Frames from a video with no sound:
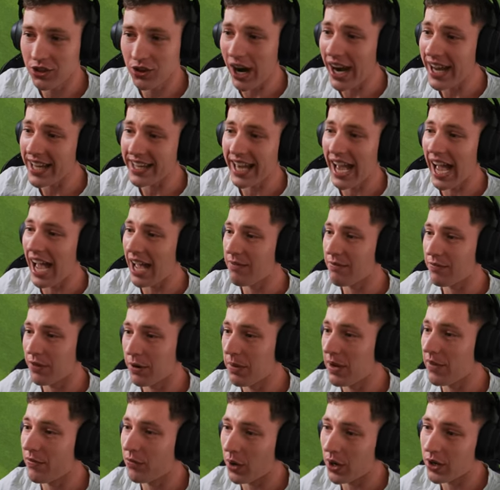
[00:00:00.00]
Great game
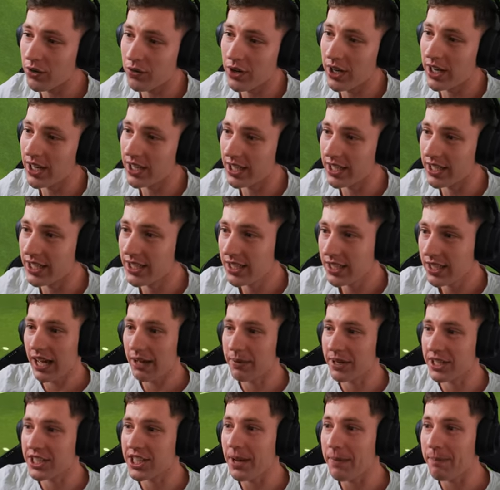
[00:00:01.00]
from everyone, really,
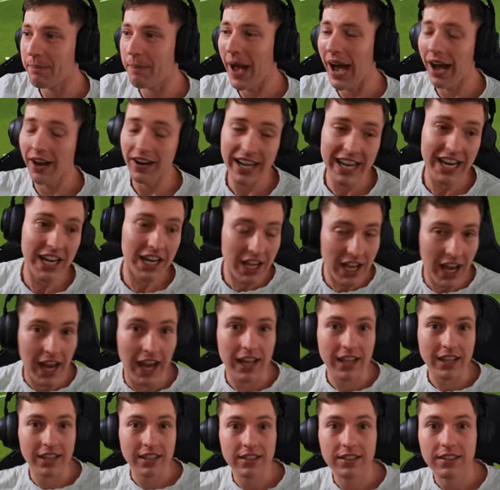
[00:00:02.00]
um, except
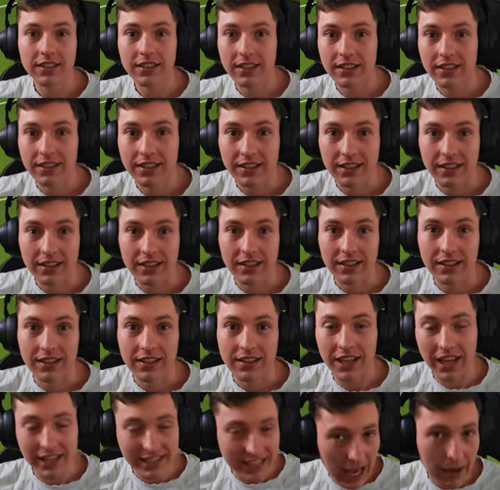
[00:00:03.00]
Palhinha
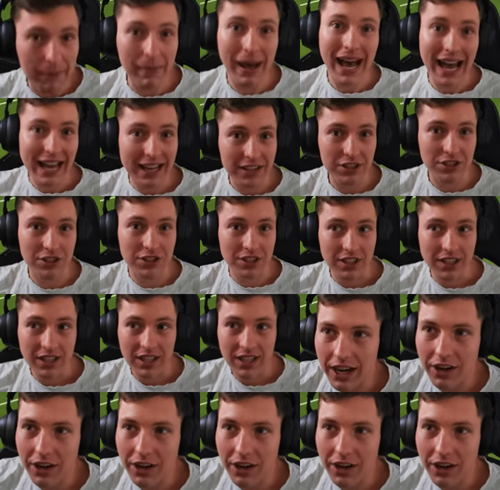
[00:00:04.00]
yeah, dumb ass.